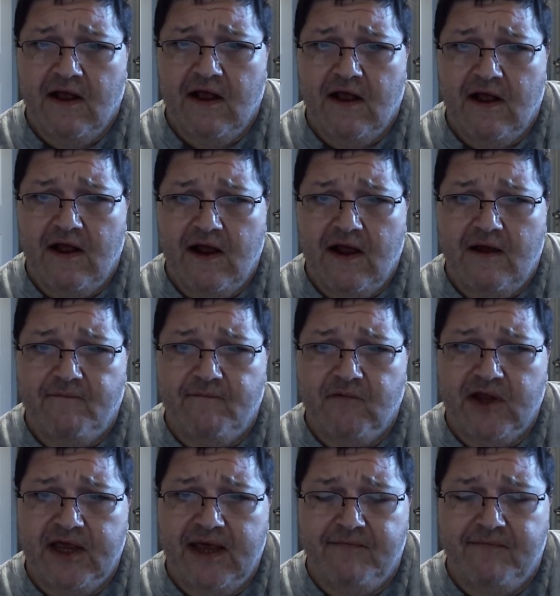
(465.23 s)

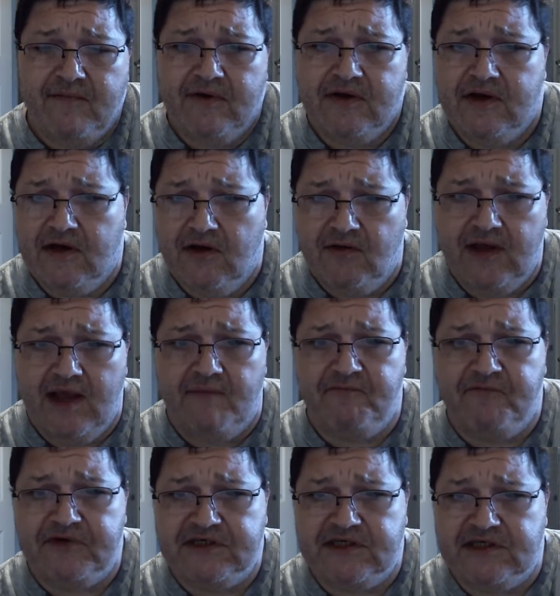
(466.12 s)
The
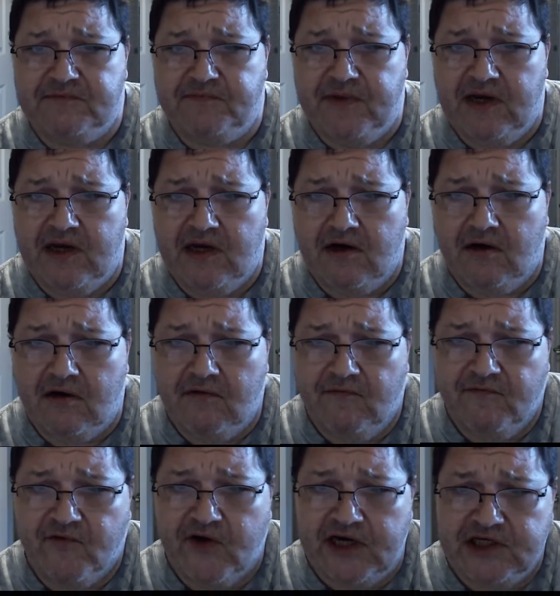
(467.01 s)
emphasis being
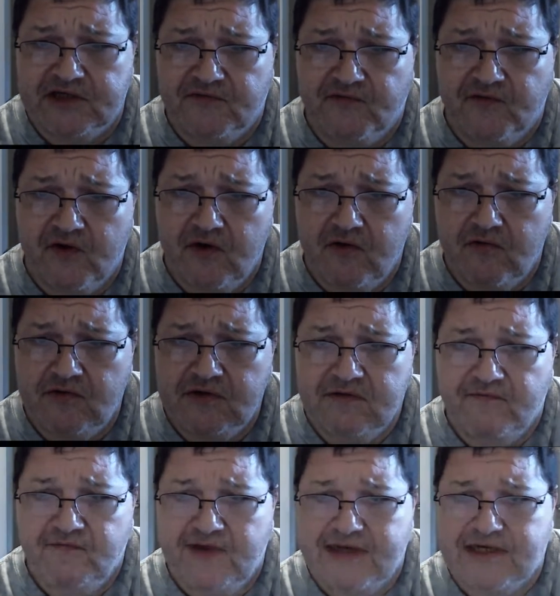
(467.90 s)
on fresh fruit,
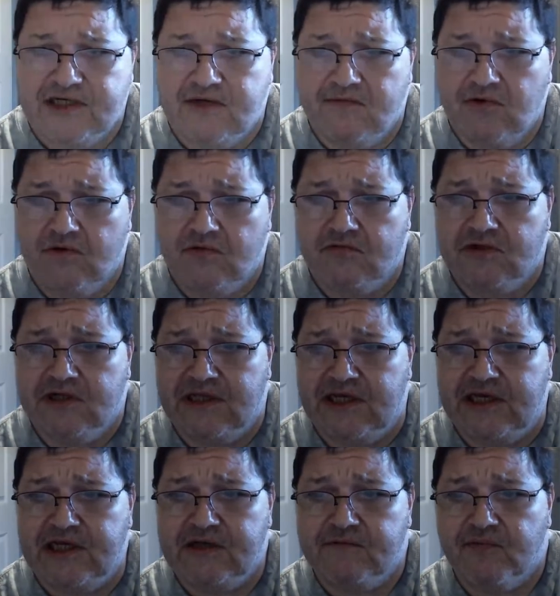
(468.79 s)
vegetables,
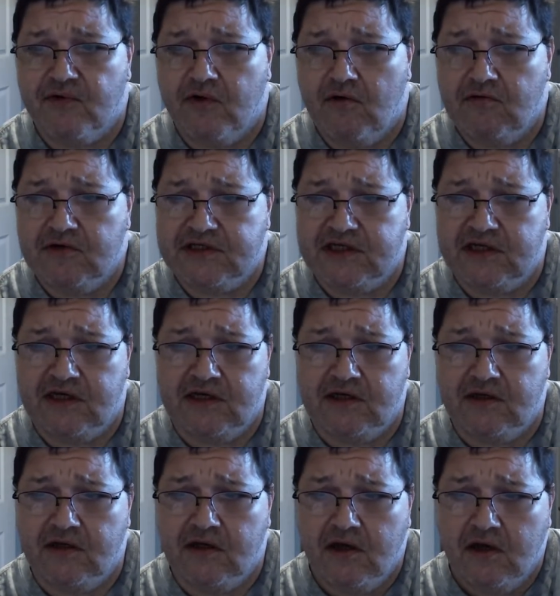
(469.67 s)
lean
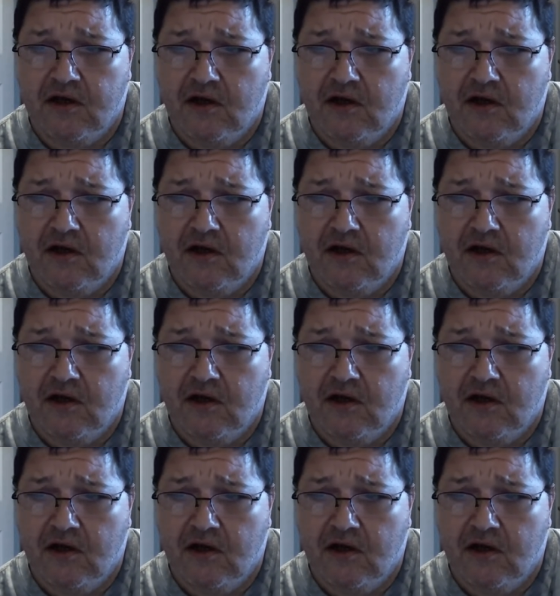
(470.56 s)
protein,